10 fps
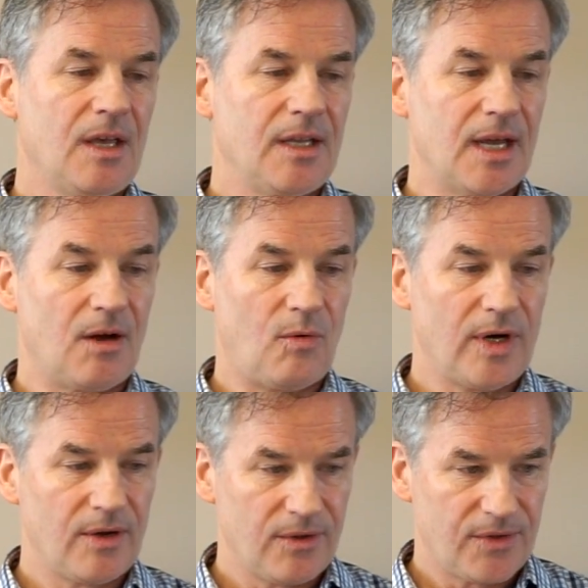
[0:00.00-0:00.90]
Now,
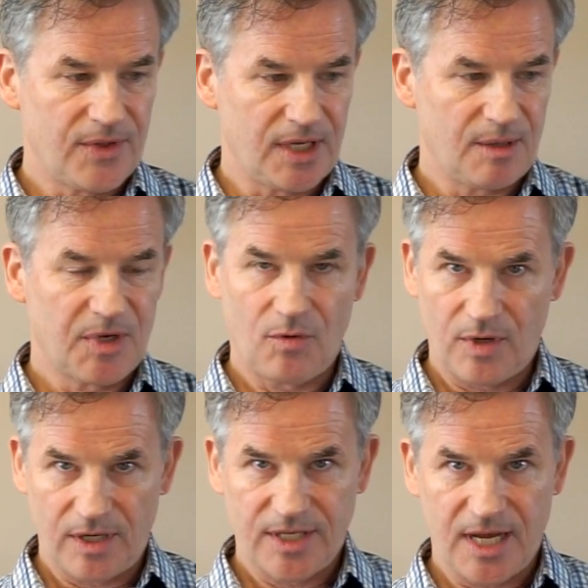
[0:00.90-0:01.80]
one other thing about
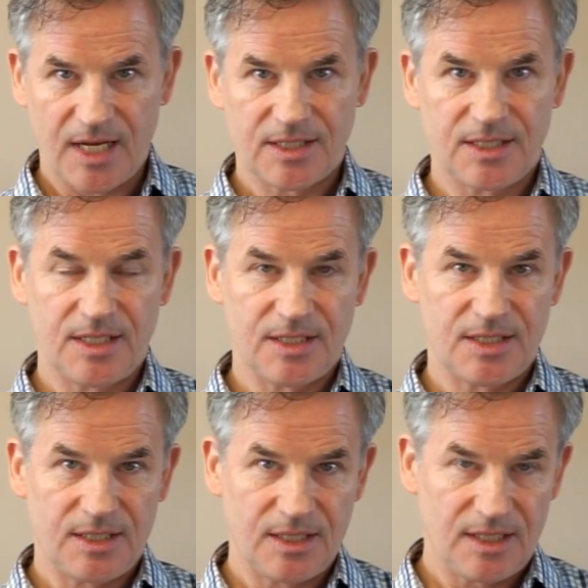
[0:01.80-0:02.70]
water tanks
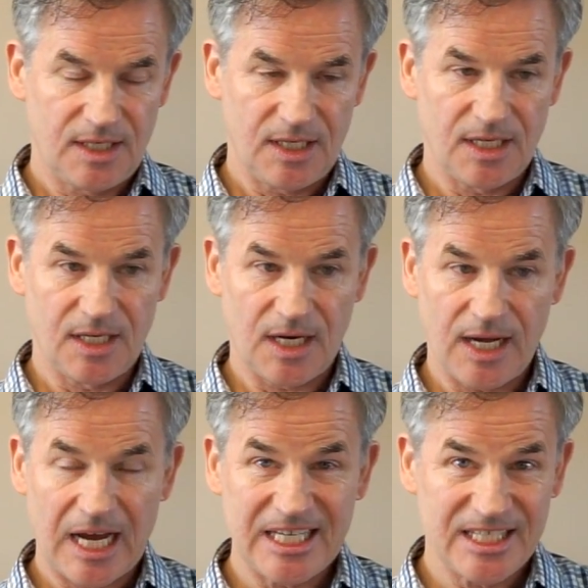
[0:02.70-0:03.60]
is
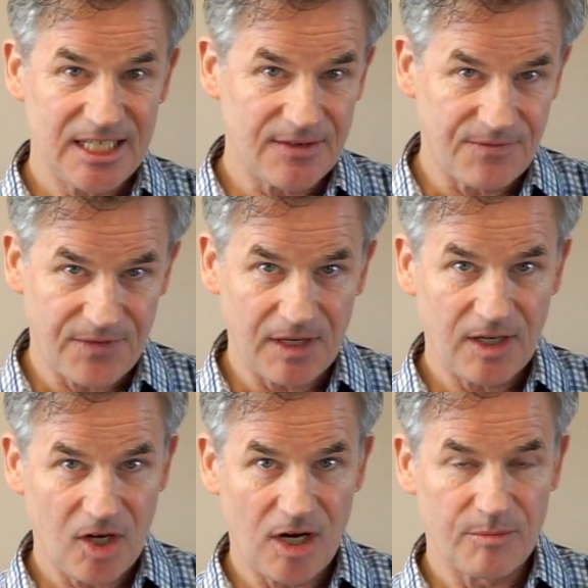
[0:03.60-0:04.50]
I see it
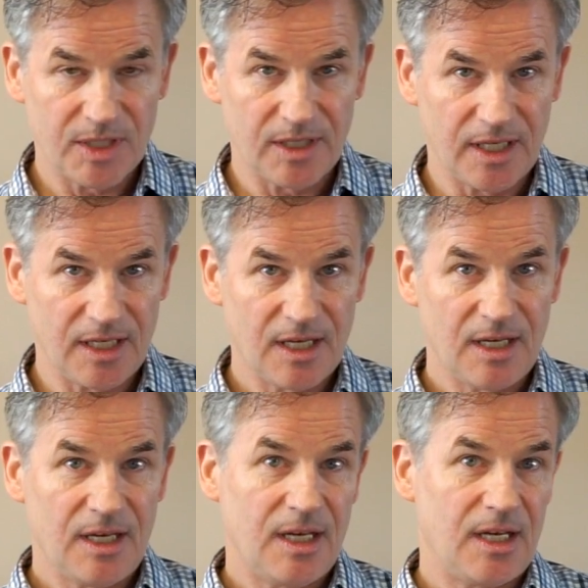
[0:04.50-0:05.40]
fairly commonly
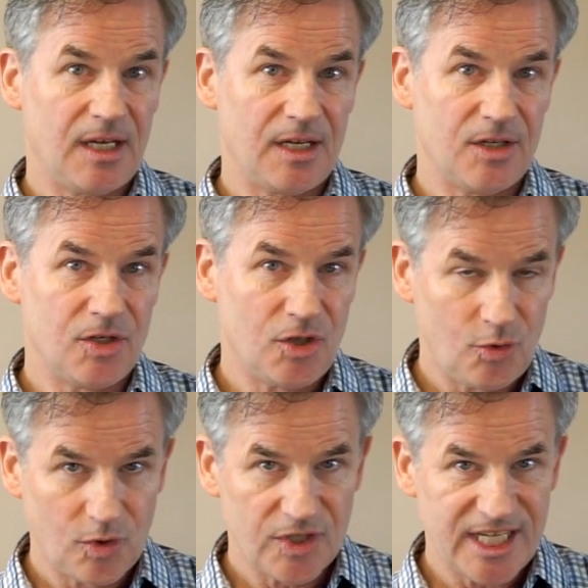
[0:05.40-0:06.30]
in
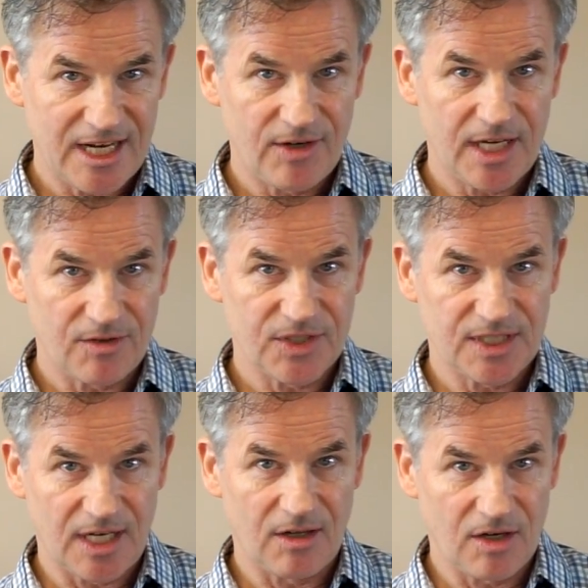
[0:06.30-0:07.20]
newer townhouse
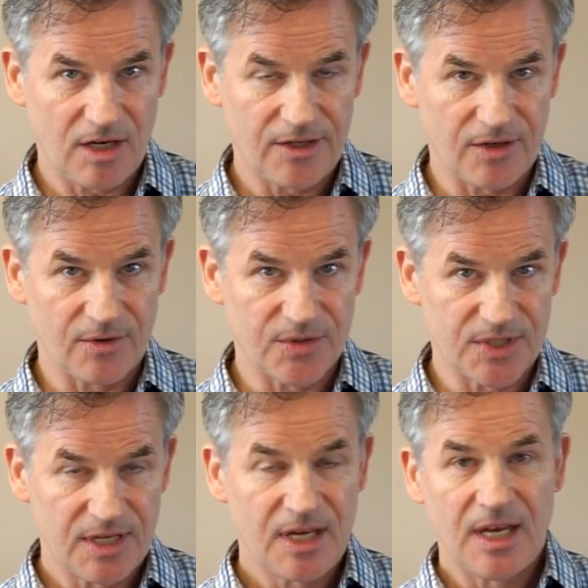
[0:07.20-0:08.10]
style condos
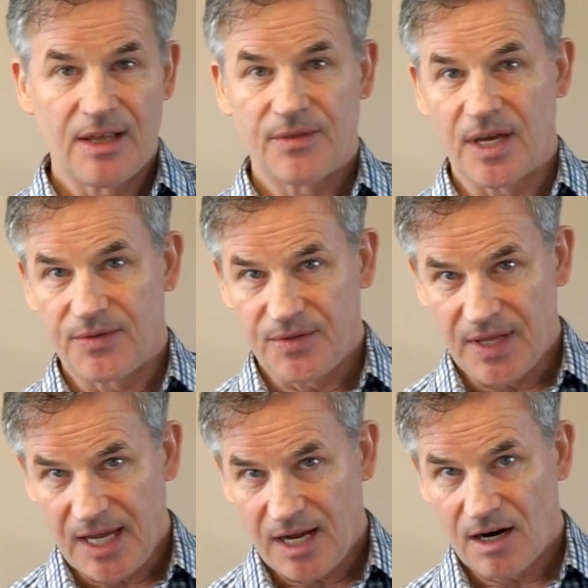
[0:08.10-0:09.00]
that
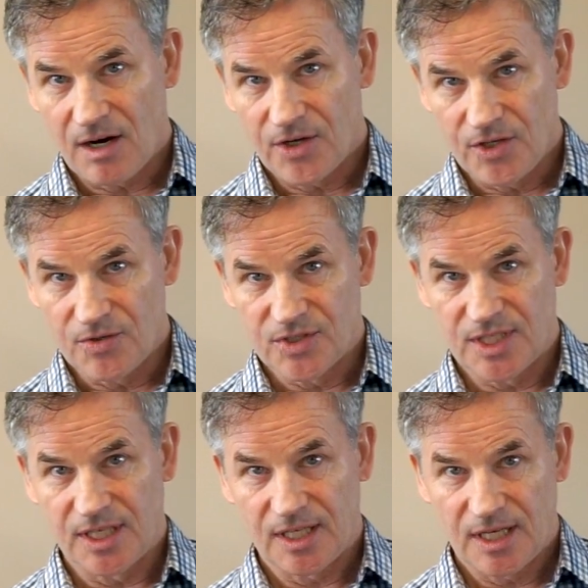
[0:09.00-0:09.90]
they are
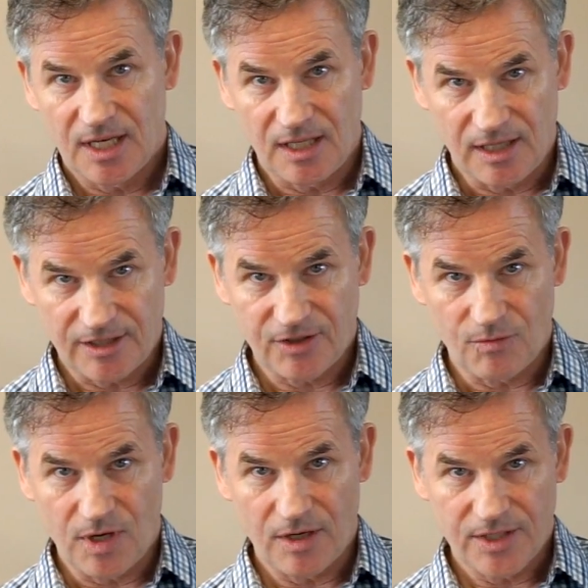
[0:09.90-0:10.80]
using electric
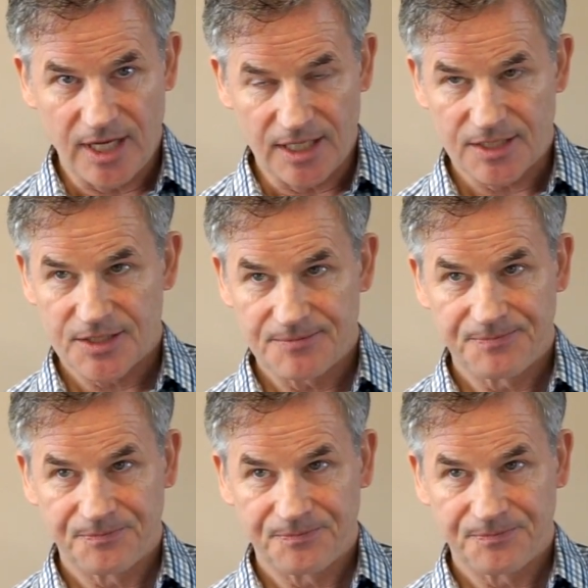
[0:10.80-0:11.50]
water tanks.